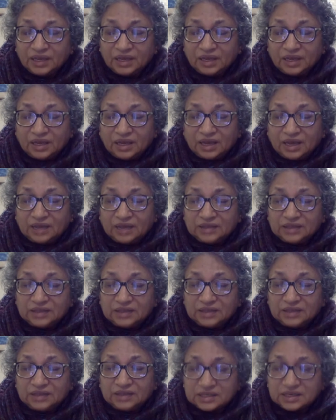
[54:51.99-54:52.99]
And they
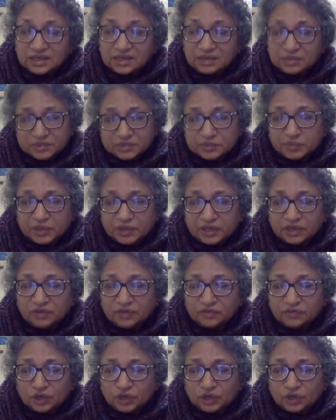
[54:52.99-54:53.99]
say, I'm speaking
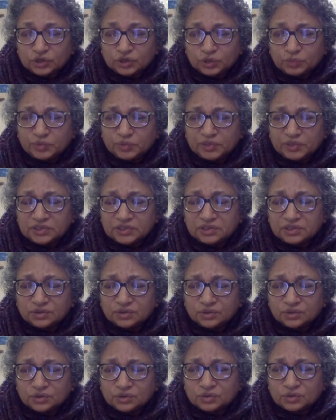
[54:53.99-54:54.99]
of Joshua Peter and
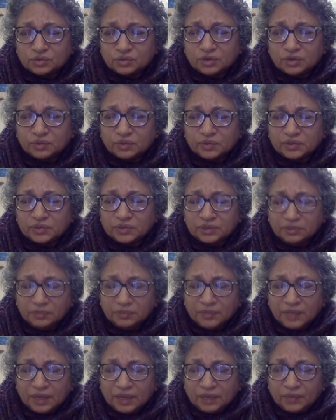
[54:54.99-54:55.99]
those who work with him,
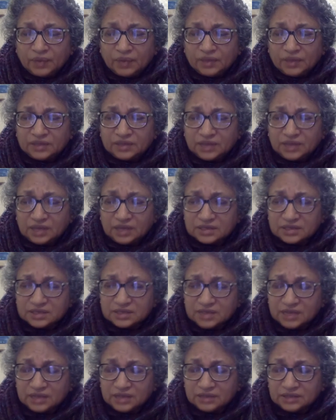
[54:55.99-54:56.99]
where they are
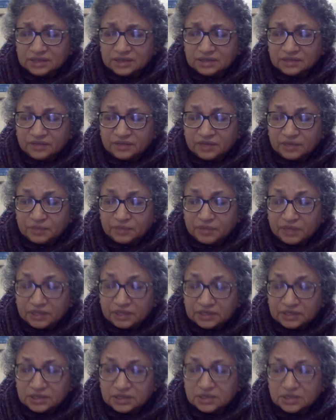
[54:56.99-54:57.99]
saying that the very
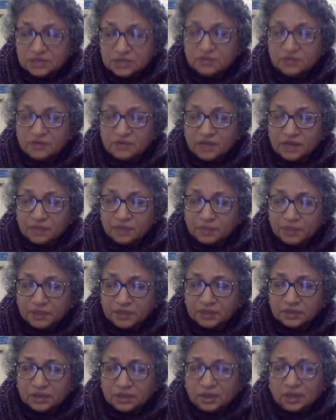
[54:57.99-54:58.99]
basis of
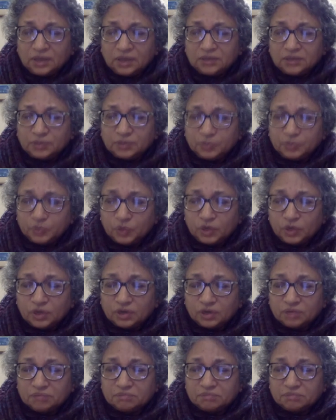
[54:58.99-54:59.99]
helping the
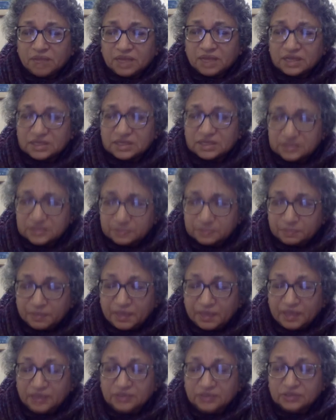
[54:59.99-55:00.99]
poor must
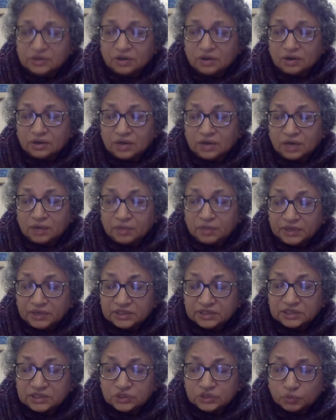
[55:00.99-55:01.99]
depend on our
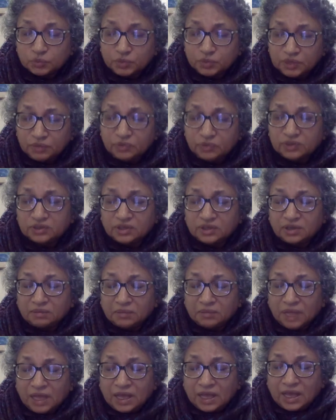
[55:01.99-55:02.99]
ability to be with them
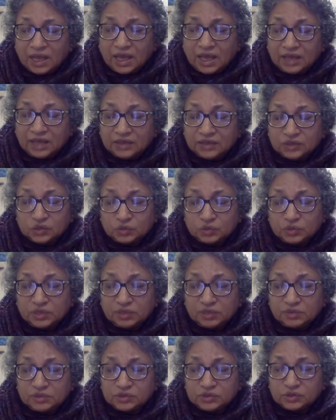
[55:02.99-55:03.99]
and to be
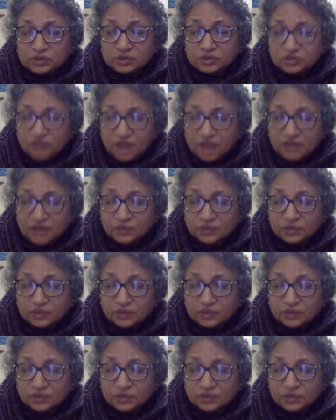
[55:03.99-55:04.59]
able to interact with